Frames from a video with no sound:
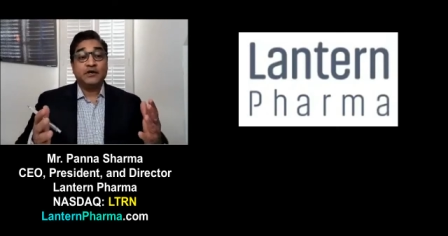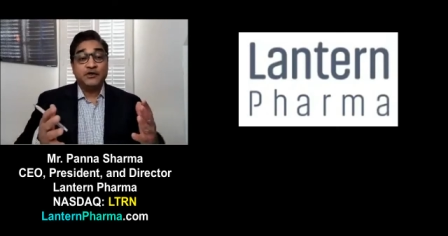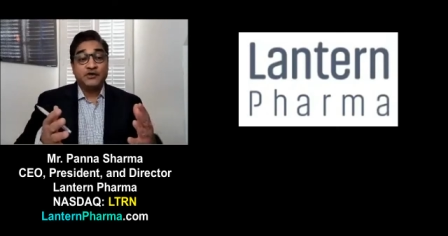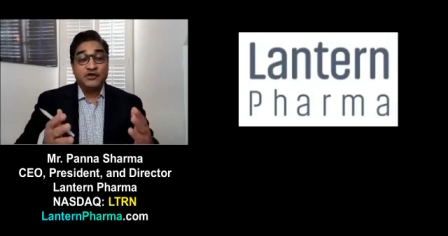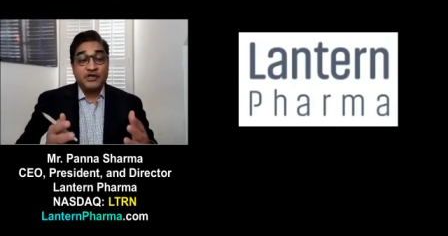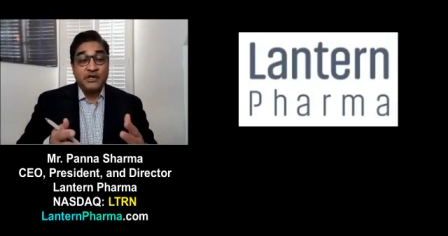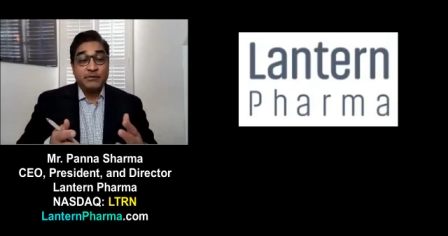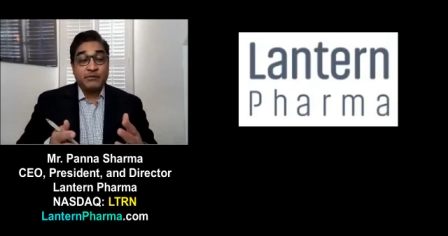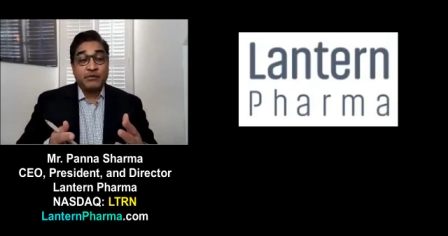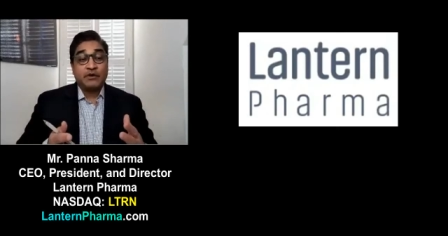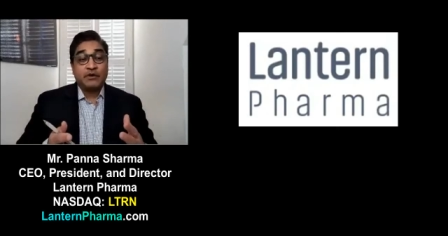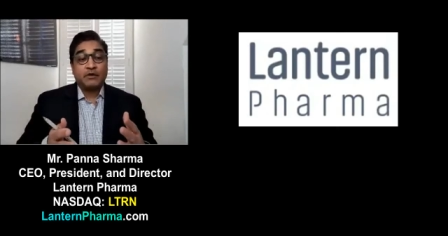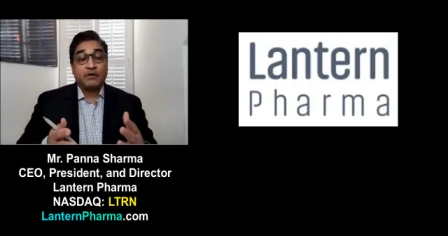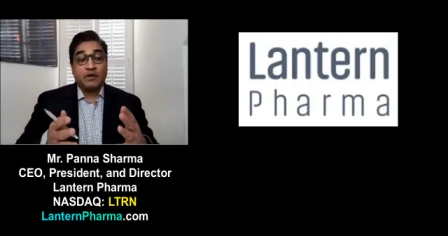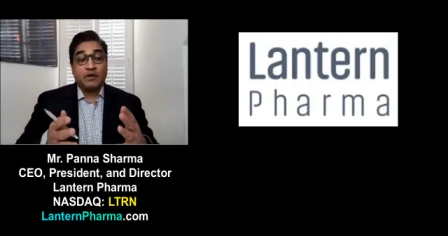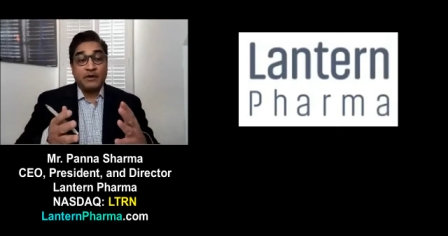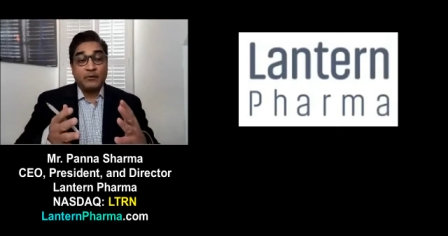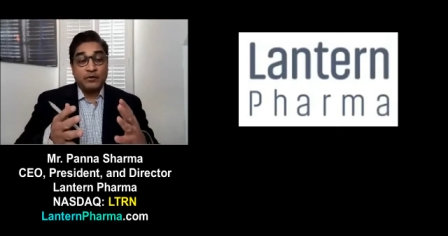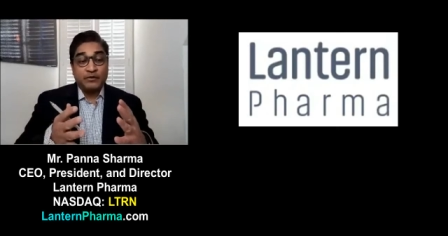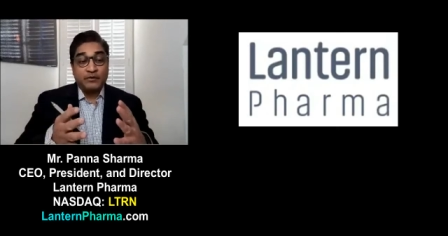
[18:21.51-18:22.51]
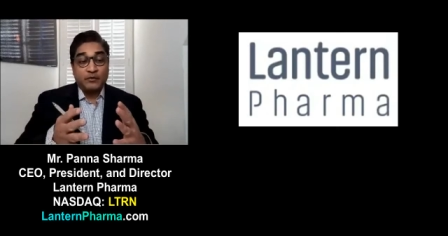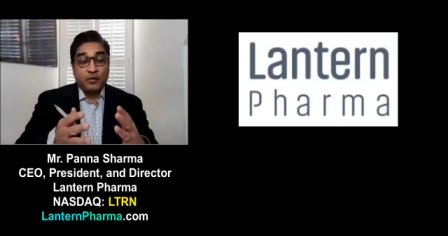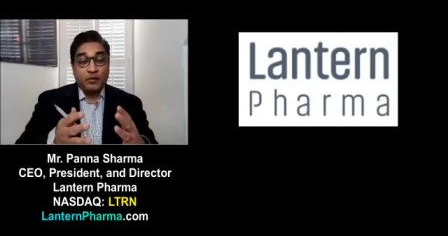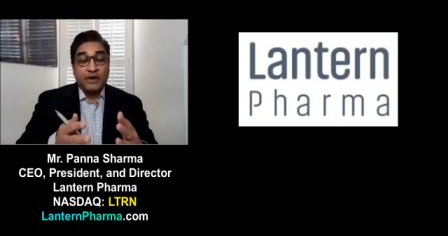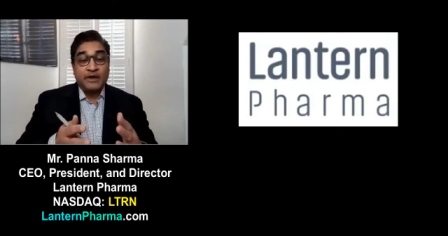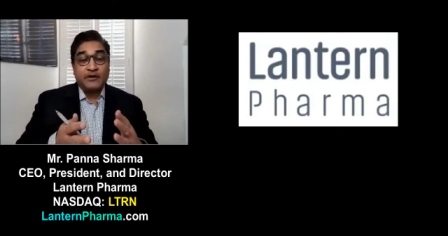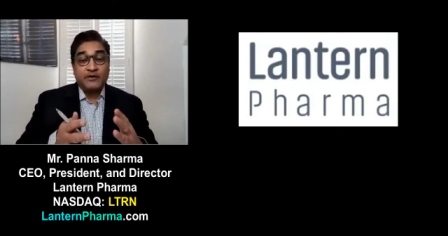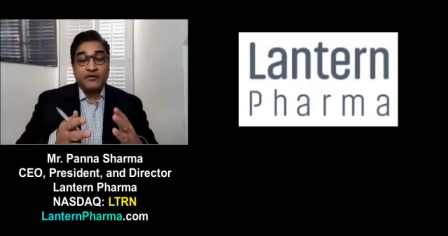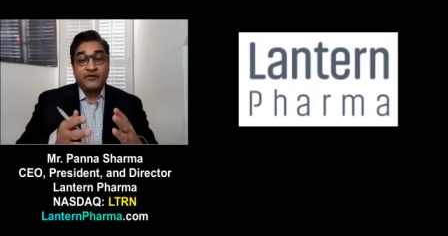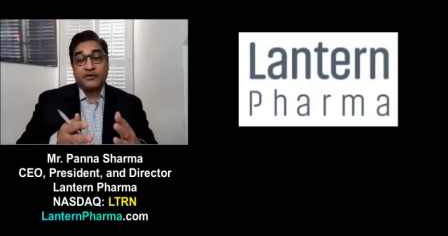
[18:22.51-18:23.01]
cheaper, and with
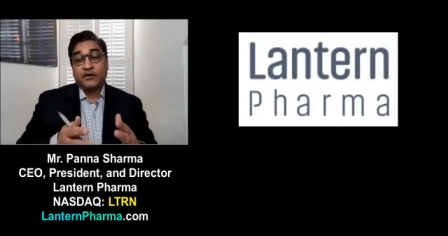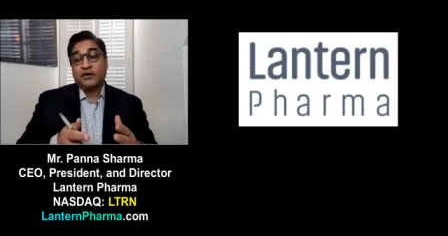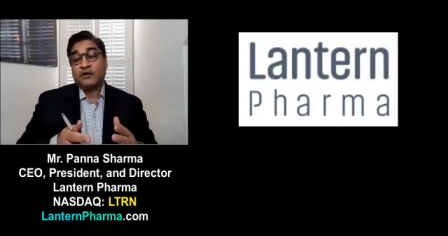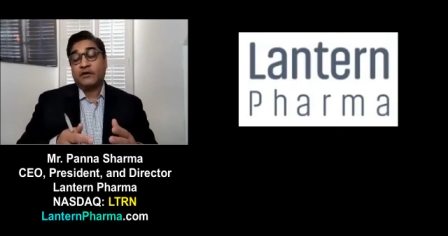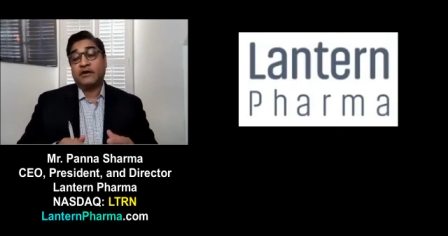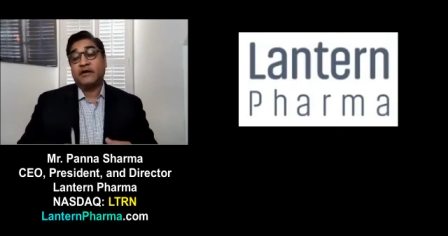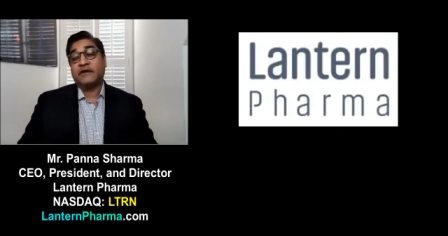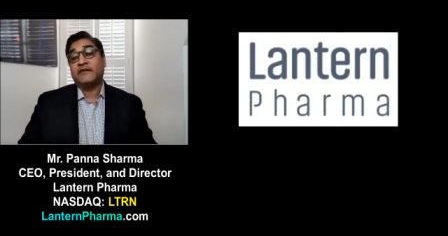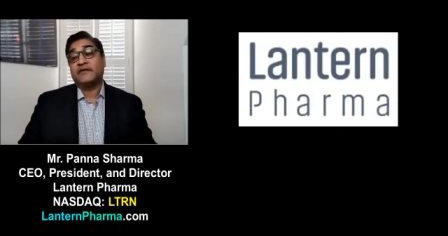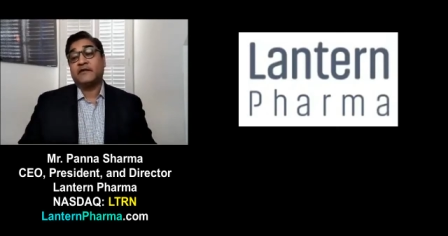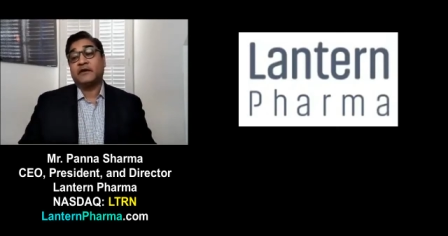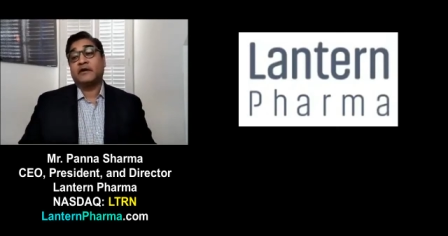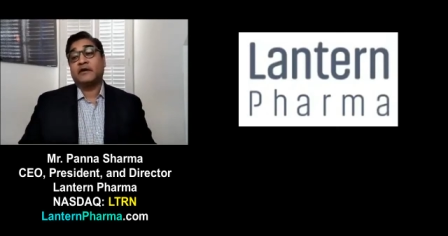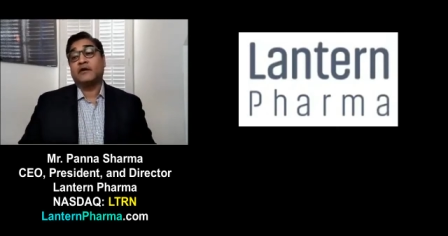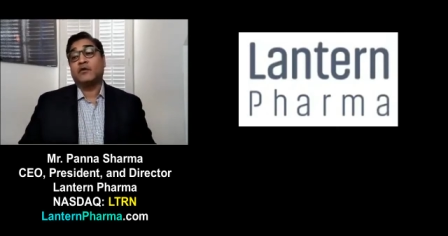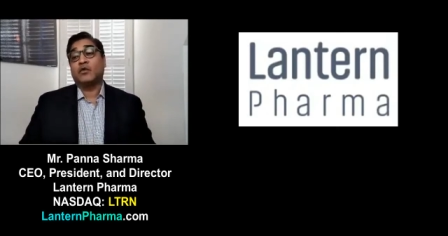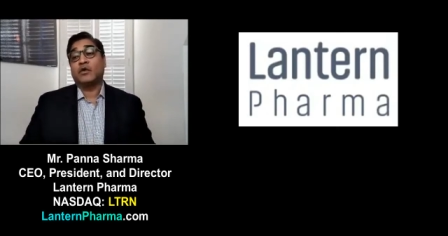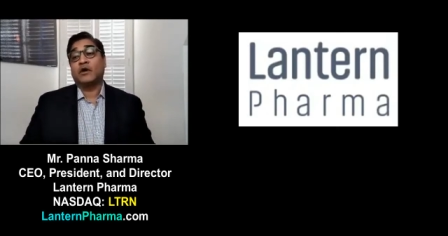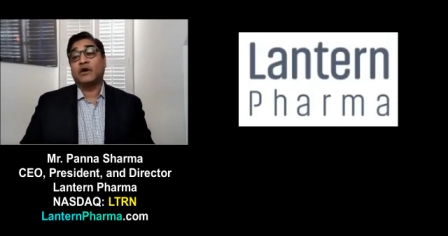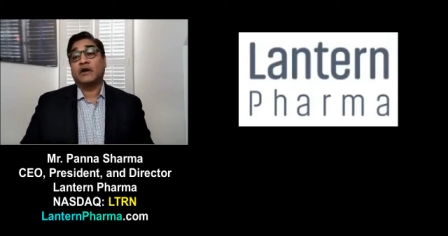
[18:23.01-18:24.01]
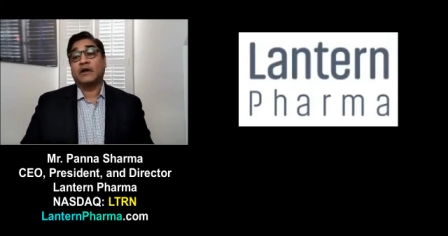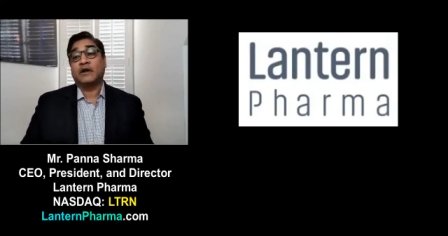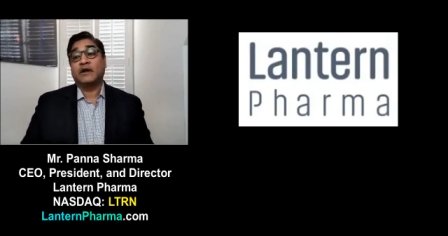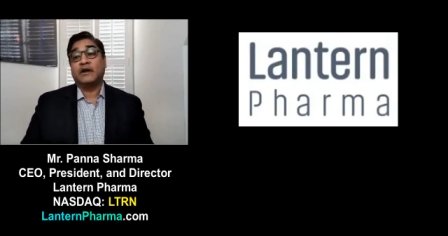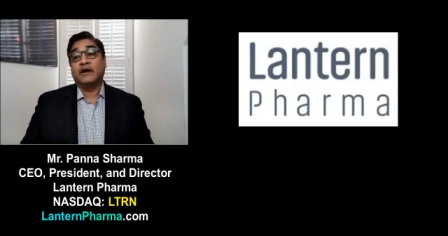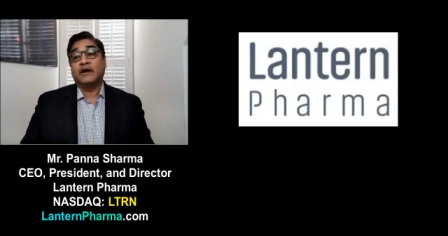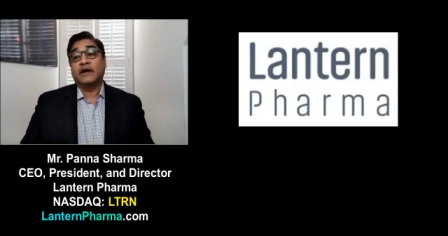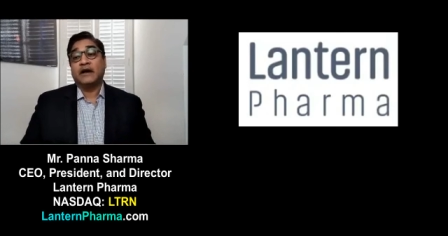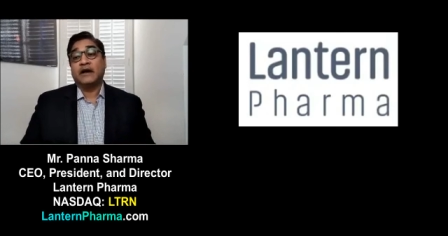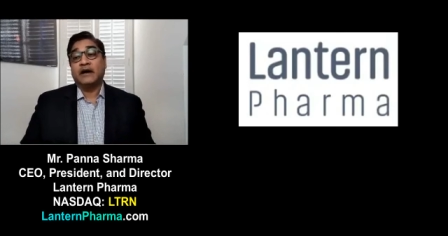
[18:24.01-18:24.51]
greater certainty if they're going to work
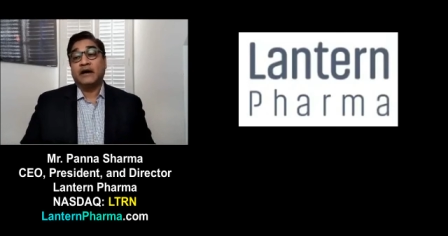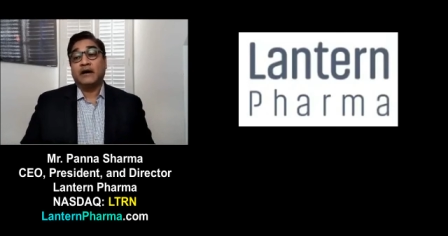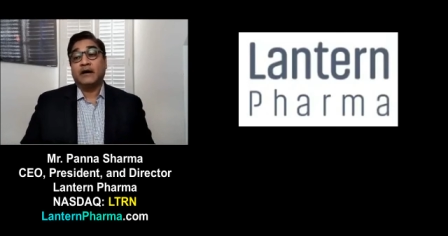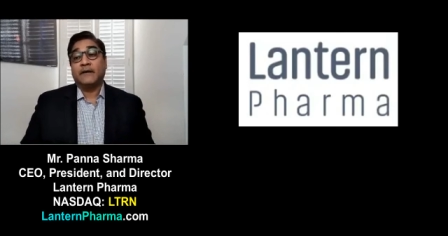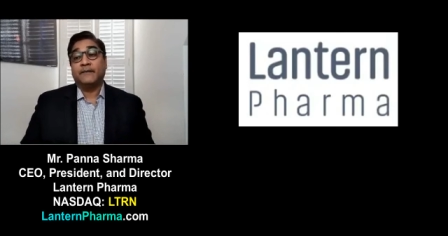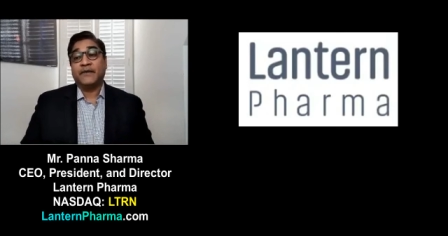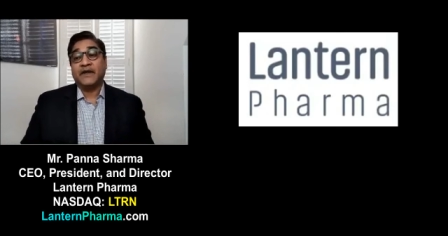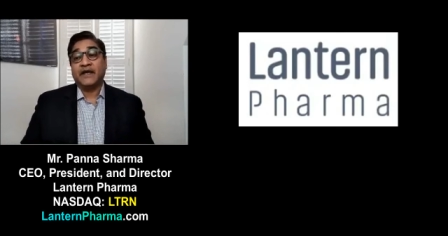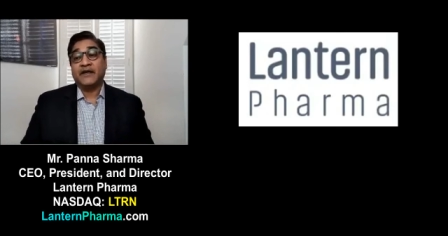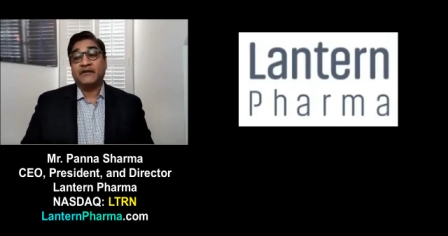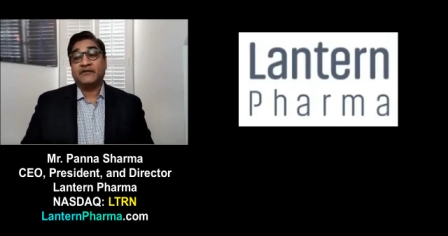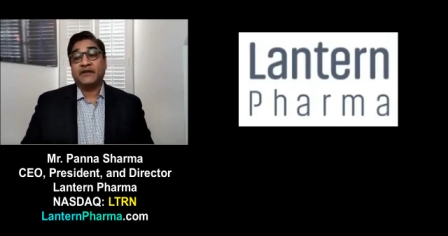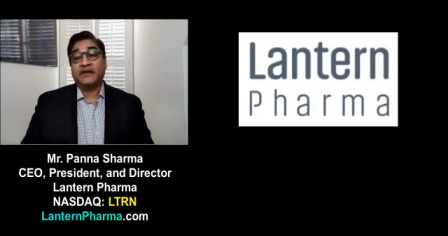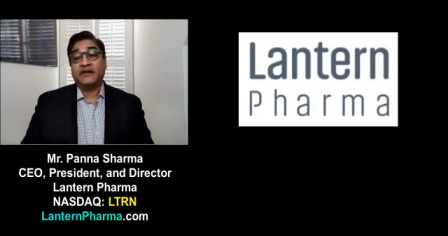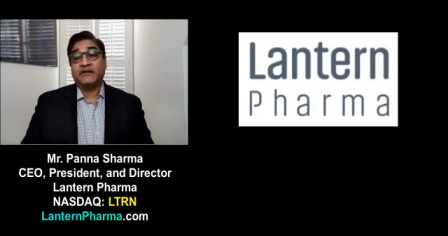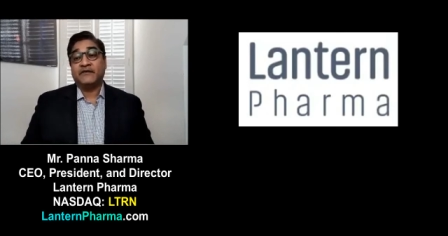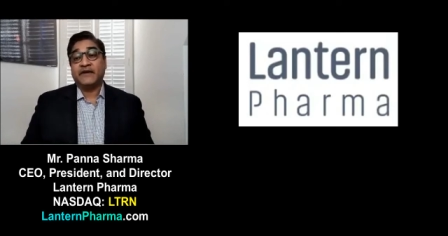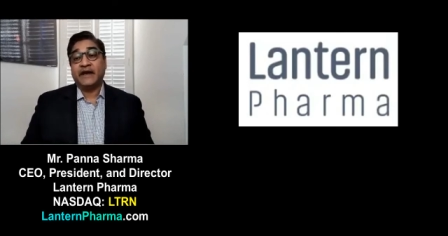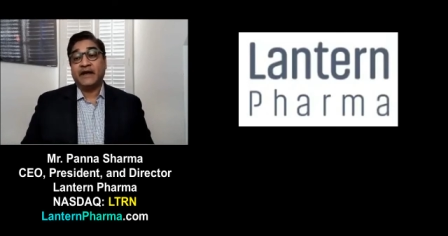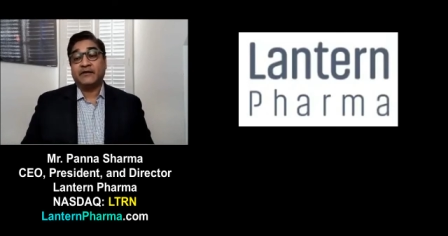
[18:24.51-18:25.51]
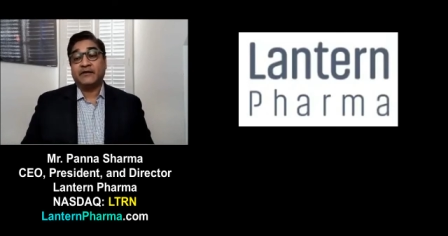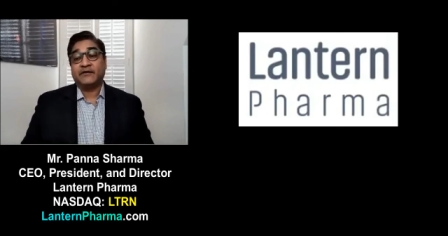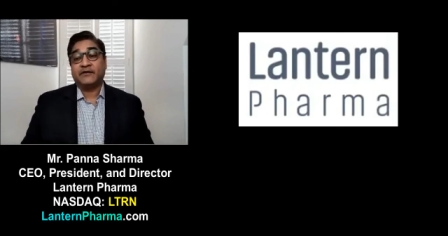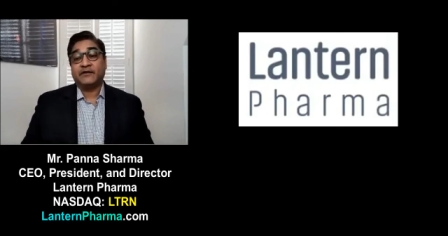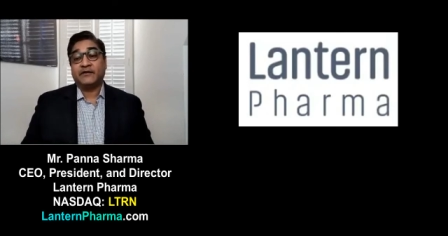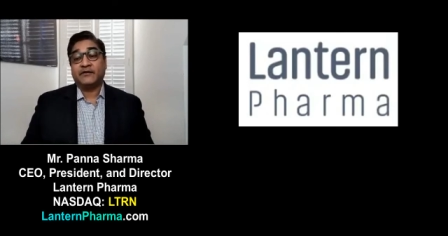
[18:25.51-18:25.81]
um, as they advance.